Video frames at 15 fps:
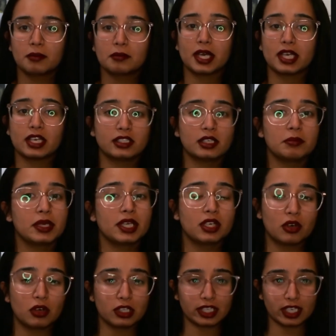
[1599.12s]
Another big
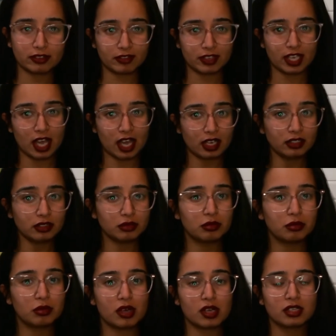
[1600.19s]
goal that we had
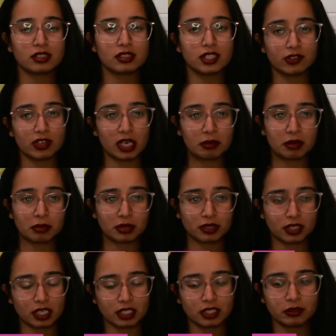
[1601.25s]
was developer
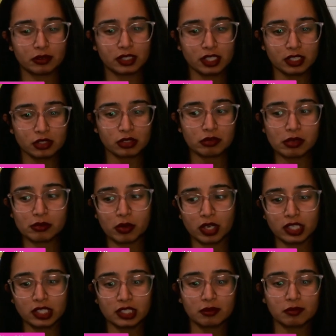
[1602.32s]
productivity. So we
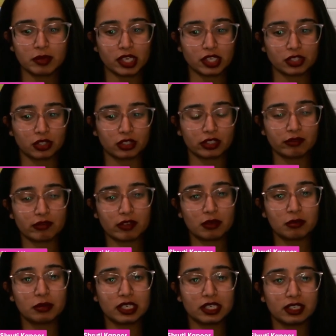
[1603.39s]
wanted to make sure that we were
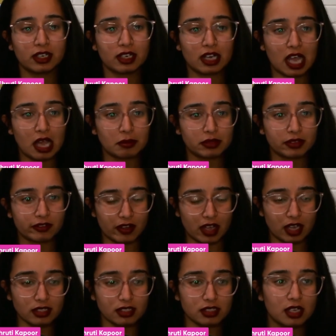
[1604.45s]
building our apps
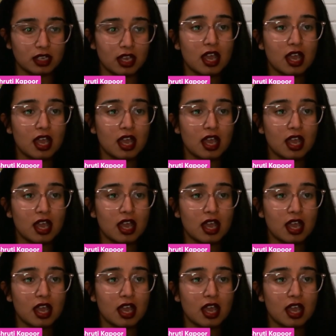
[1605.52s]
fast.